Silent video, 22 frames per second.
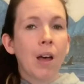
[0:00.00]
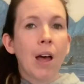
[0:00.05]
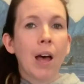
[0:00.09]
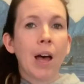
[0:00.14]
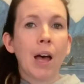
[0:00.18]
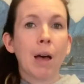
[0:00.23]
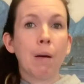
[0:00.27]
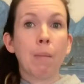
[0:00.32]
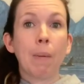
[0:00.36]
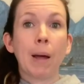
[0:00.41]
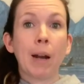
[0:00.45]

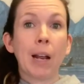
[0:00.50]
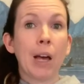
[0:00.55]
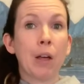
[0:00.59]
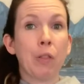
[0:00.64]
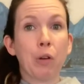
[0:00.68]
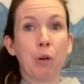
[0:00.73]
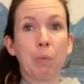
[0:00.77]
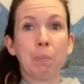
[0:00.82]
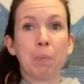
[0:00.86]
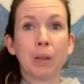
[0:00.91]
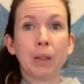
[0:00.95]
about how
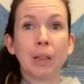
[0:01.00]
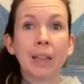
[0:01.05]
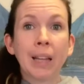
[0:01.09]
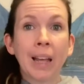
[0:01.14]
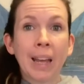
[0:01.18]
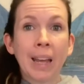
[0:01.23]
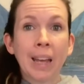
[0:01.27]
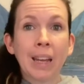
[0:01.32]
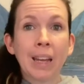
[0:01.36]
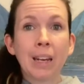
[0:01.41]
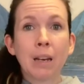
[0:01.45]
they're
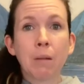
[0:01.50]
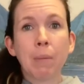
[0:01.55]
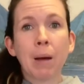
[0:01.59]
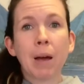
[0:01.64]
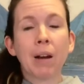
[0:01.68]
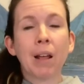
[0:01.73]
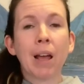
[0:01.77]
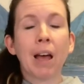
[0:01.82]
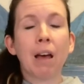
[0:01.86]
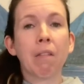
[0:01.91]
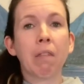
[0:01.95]
played,
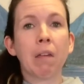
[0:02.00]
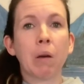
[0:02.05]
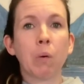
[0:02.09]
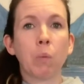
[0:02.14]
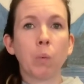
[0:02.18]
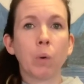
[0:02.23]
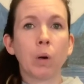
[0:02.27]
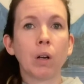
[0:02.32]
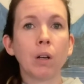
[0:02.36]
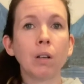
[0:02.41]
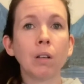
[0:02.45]
about how they
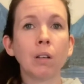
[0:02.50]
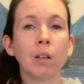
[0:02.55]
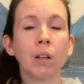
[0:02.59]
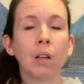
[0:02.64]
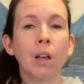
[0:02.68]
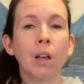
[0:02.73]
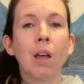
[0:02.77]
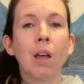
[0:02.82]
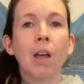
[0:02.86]
work.